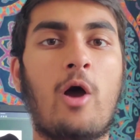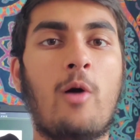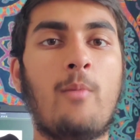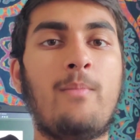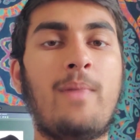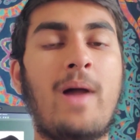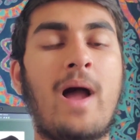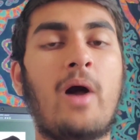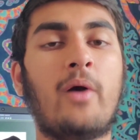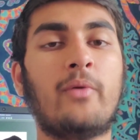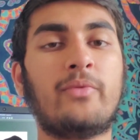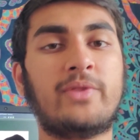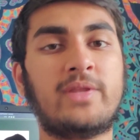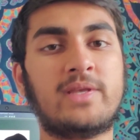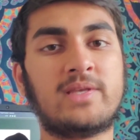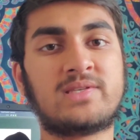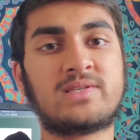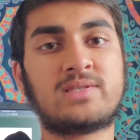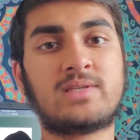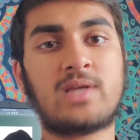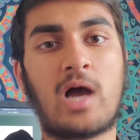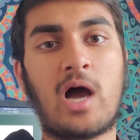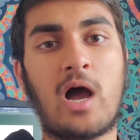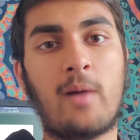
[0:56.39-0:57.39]
about
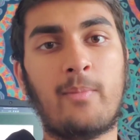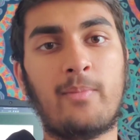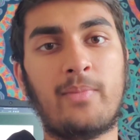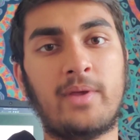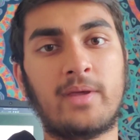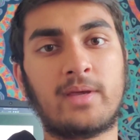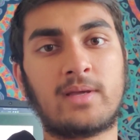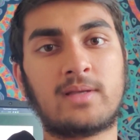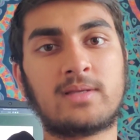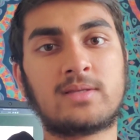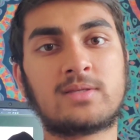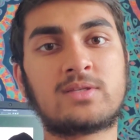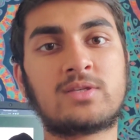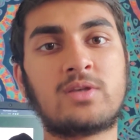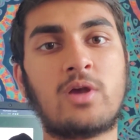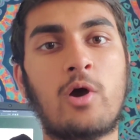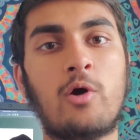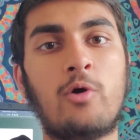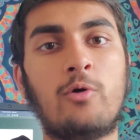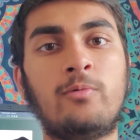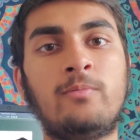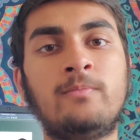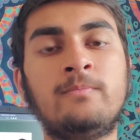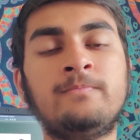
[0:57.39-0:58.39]
this topic.
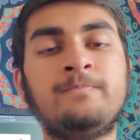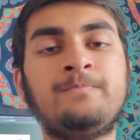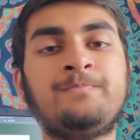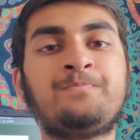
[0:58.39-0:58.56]
So,